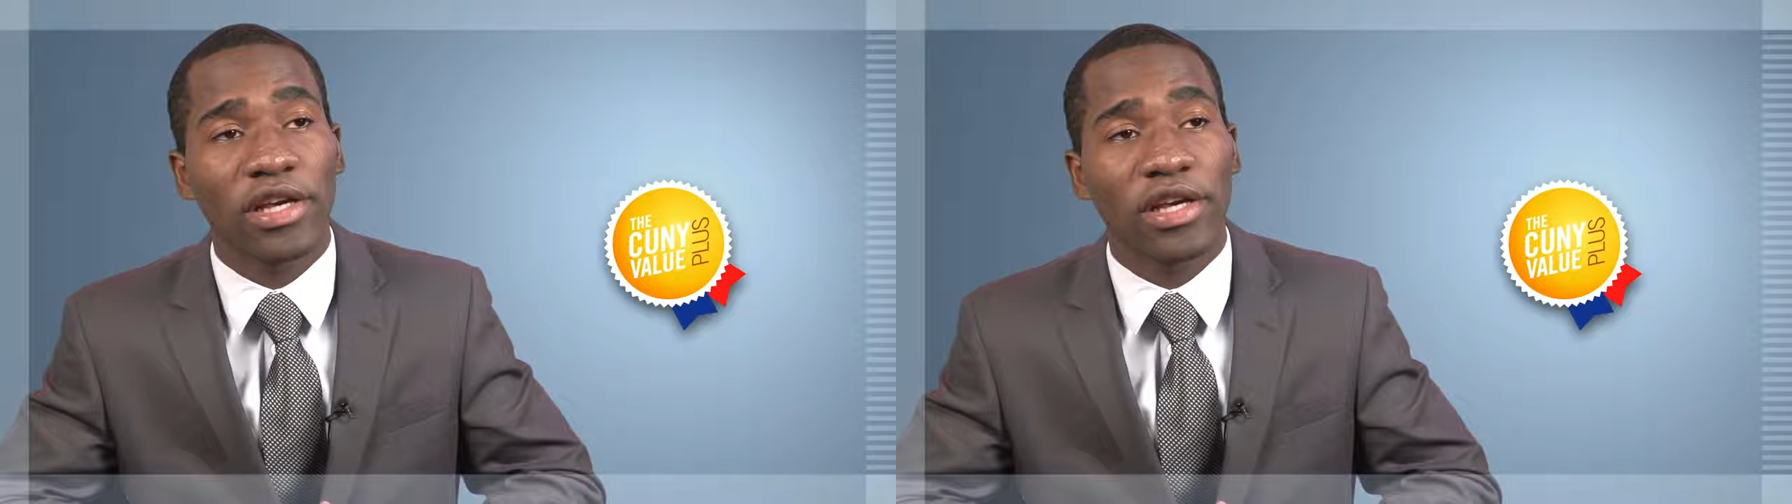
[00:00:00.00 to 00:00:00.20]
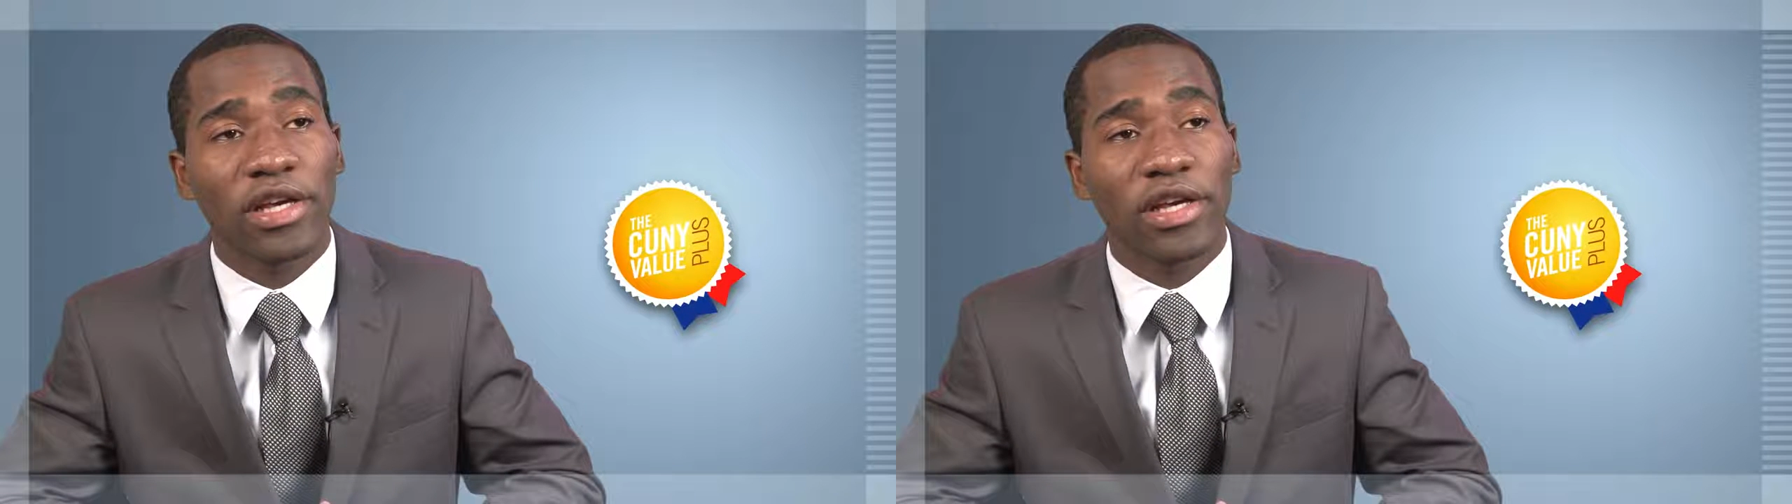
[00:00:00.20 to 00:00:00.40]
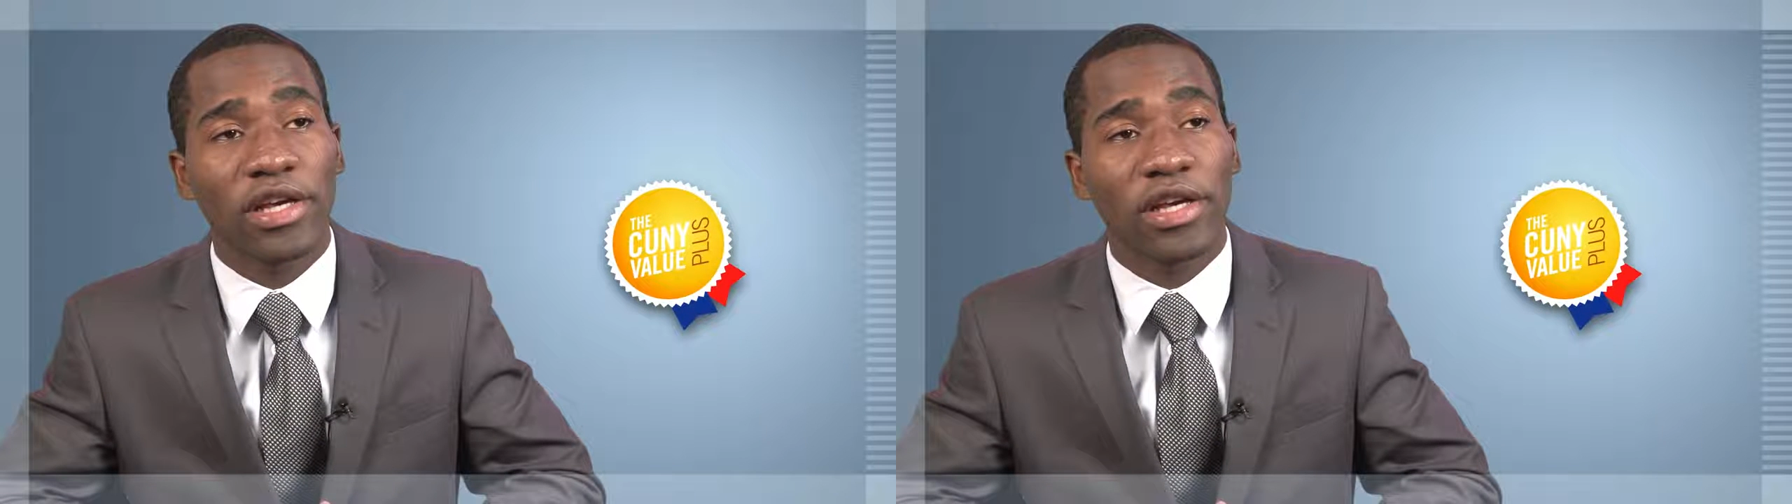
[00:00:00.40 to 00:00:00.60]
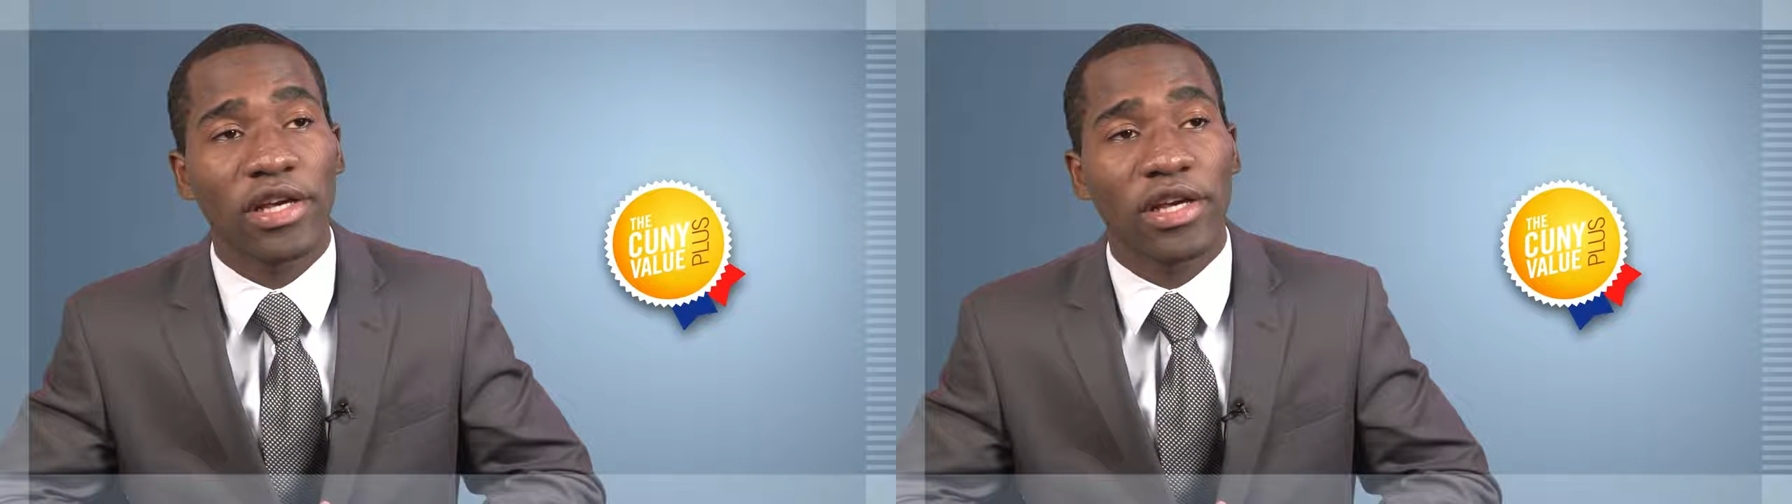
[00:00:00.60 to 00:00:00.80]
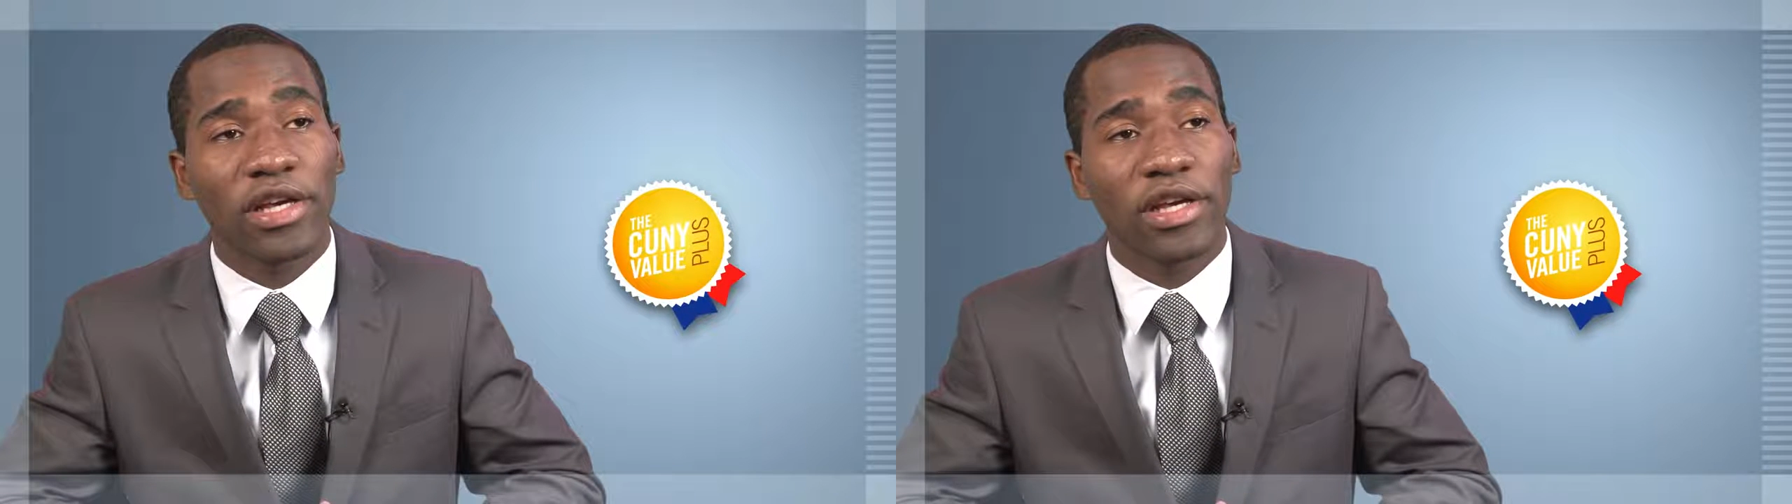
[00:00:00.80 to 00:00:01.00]
You
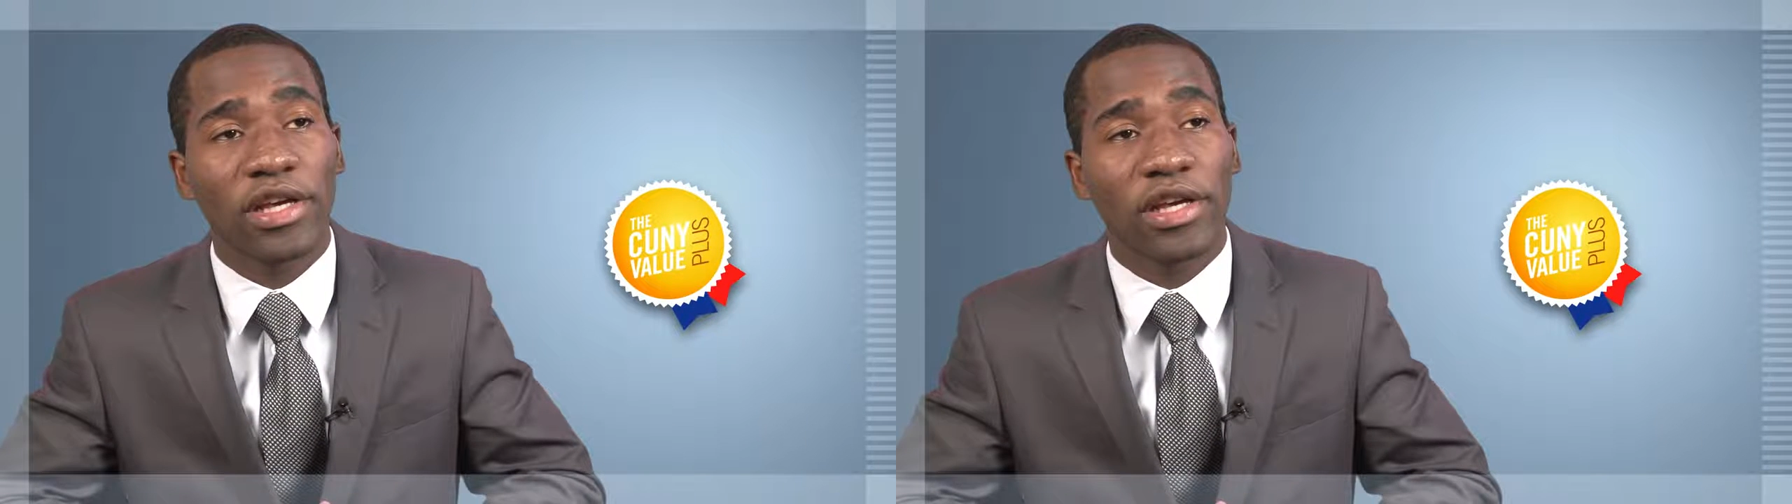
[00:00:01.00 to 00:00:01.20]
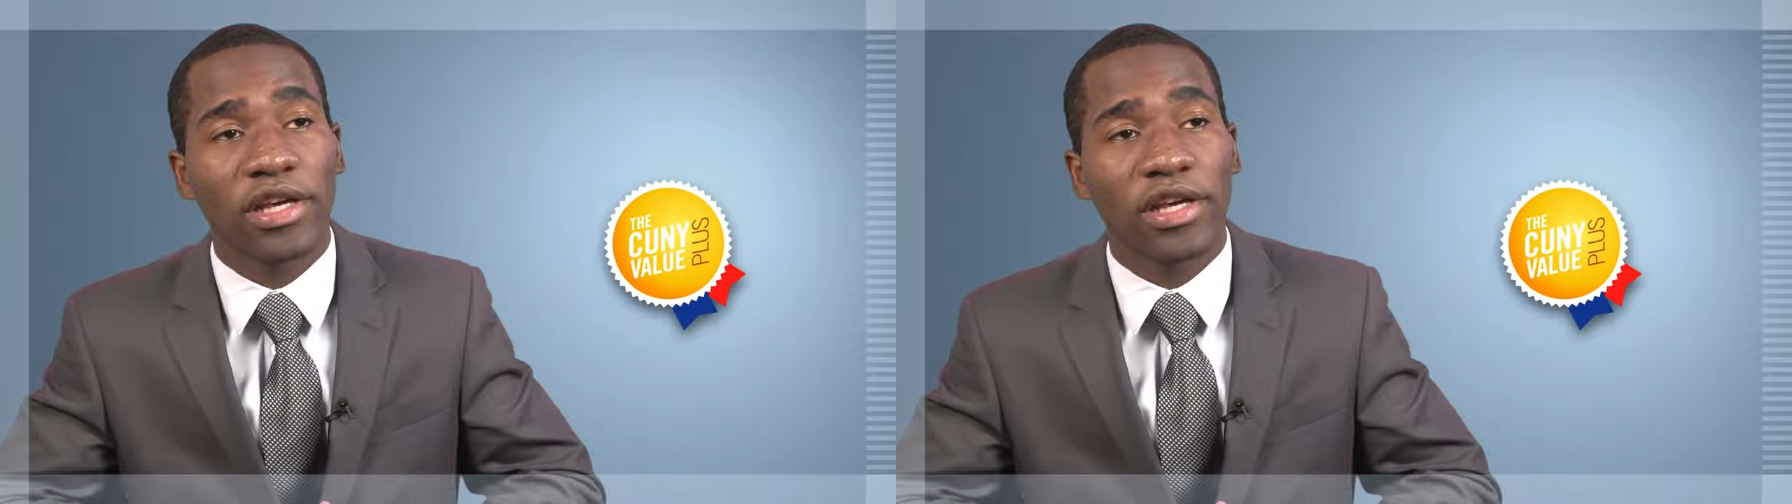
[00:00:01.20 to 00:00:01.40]
look at, you